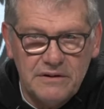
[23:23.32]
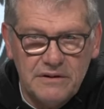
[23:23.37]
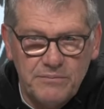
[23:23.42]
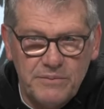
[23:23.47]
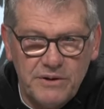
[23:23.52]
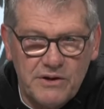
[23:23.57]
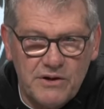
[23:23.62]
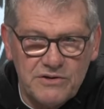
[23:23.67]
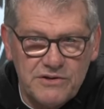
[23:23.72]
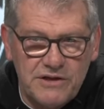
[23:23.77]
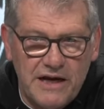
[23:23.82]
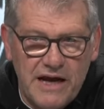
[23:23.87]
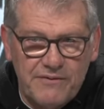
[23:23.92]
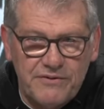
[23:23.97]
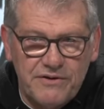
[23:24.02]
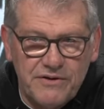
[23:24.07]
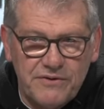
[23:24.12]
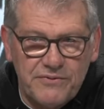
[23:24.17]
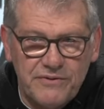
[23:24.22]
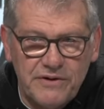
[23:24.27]
because they have
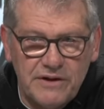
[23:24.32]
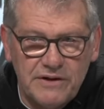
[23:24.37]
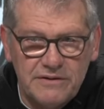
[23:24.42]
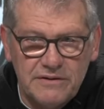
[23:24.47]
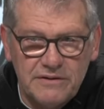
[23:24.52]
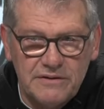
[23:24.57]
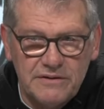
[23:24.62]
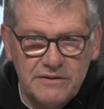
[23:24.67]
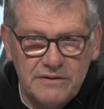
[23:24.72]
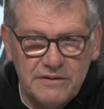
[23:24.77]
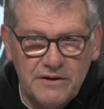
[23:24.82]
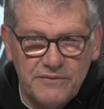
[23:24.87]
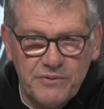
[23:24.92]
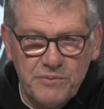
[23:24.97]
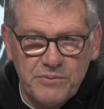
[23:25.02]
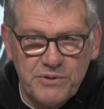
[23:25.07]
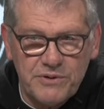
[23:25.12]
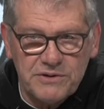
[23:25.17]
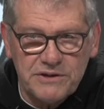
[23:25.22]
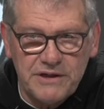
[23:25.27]
different
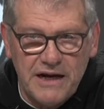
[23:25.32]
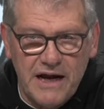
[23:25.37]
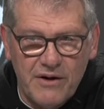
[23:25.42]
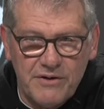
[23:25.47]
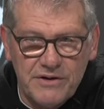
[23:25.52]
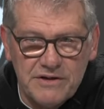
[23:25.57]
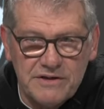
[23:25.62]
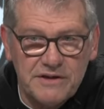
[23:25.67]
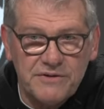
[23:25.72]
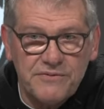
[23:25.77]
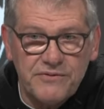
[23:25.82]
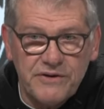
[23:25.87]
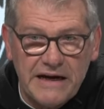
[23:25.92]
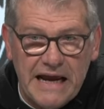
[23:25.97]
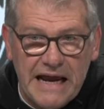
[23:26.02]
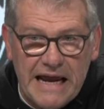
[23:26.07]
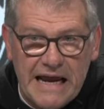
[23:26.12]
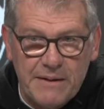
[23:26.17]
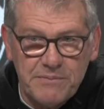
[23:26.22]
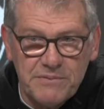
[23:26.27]
personalities, different
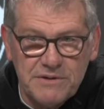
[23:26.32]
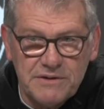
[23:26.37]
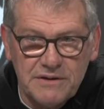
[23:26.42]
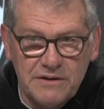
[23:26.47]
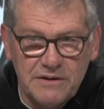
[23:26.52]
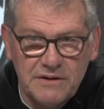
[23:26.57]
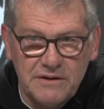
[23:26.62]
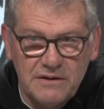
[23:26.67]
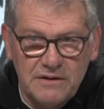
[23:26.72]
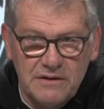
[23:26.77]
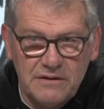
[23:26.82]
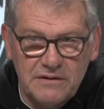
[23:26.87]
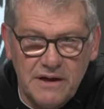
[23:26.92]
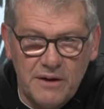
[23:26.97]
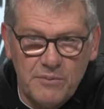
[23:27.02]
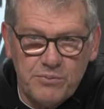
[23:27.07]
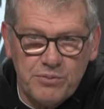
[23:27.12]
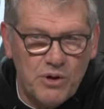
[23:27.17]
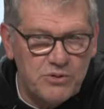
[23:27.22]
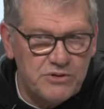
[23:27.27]
games. They
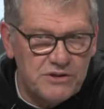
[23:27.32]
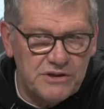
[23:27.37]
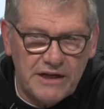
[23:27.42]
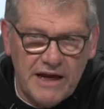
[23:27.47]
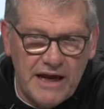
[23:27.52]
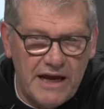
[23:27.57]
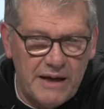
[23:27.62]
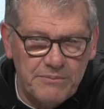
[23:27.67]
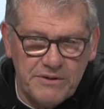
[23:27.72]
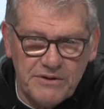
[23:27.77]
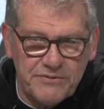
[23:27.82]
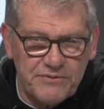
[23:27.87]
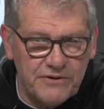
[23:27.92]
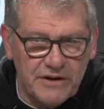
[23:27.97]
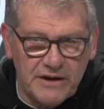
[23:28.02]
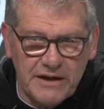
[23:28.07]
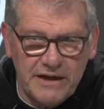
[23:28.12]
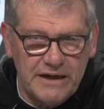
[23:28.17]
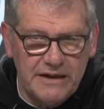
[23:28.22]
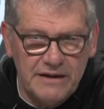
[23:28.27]
approach the game
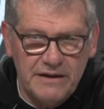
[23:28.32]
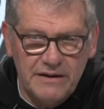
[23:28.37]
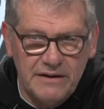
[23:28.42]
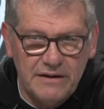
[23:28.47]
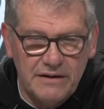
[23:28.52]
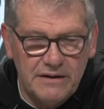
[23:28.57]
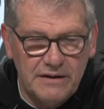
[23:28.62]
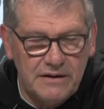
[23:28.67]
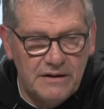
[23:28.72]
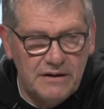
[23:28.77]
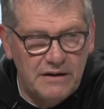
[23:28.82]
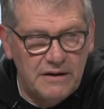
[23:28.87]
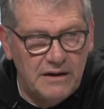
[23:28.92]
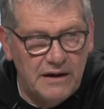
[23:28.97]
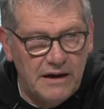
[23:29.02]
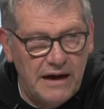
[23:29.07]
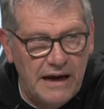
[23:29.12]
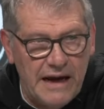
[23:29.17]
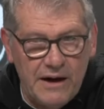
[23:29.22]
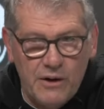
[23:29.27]
differently.
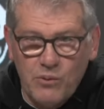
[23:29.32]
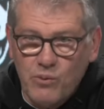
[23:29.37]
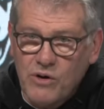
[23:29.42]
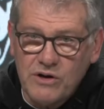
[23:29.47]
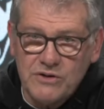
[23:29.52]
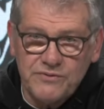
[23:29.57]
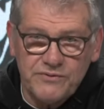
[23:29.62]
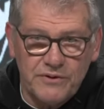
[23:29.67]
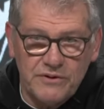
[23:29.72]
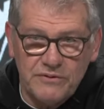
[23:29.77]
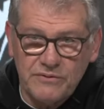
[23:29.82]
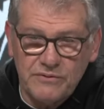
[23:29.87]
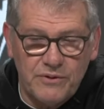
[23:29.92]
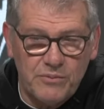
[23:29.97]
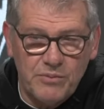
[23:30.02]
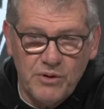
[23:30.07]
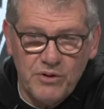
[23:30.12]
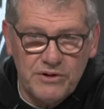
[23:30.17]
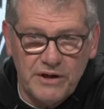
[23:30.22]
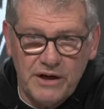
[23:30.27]
And it works for
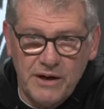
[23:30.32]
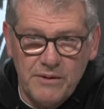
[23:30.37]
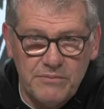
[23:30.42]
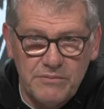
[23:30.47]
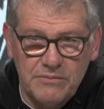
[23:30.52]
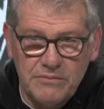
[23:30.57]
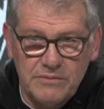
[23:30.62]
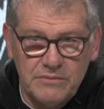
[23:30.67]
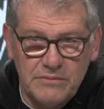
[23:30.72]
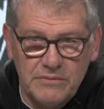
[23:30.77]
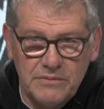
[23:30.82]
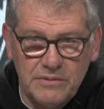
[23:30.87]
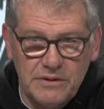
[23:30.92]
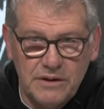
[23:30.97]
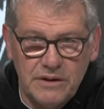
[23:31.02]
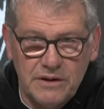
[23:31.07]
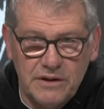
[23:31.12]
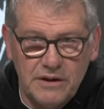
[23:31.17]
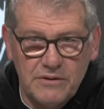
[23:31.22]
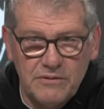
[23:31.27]
both of them,
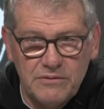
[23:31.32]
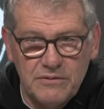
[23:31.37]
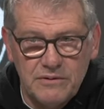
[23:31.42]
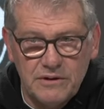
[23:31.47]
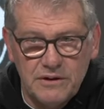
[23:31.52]
you know.